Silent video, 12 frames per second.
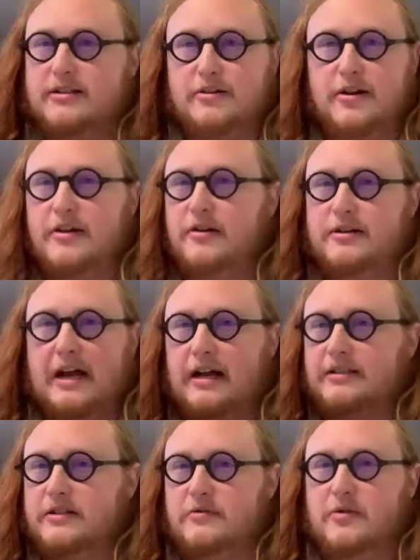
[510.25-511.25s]
so I know
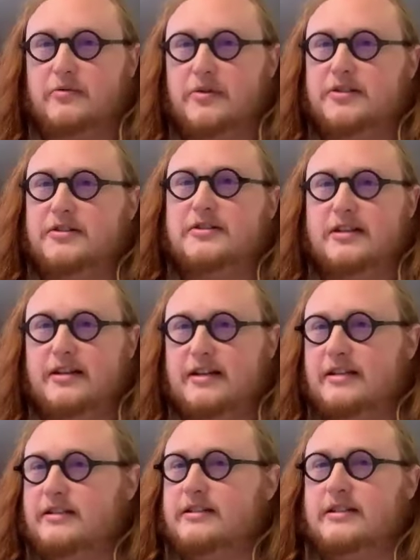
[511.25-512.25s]
exactly where Richardson
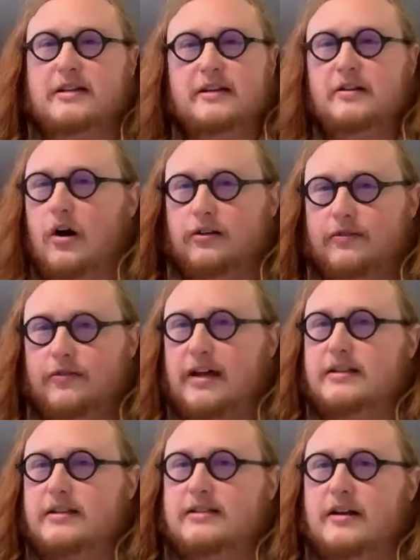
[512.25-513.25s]
is, all of
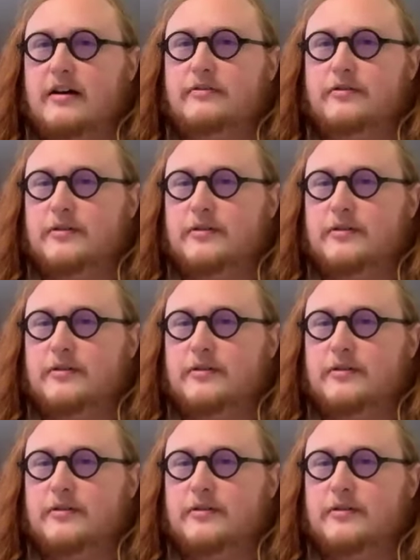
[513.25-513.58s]
that stuff.